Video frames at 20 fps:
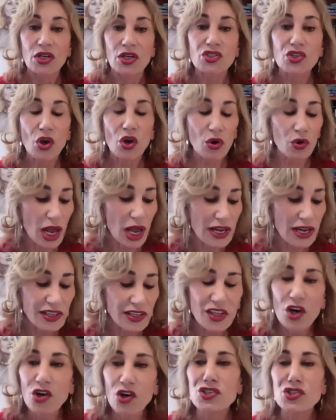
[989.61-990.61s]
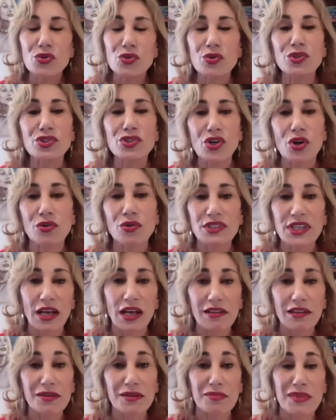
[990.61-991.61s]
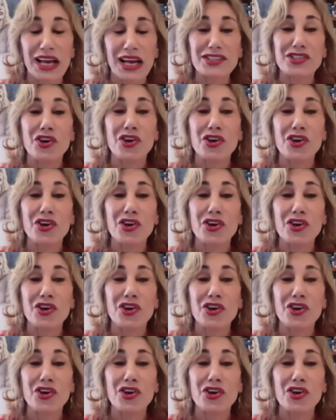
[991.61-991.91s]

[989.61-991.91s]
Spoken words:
So, and the art schools don't tell them that.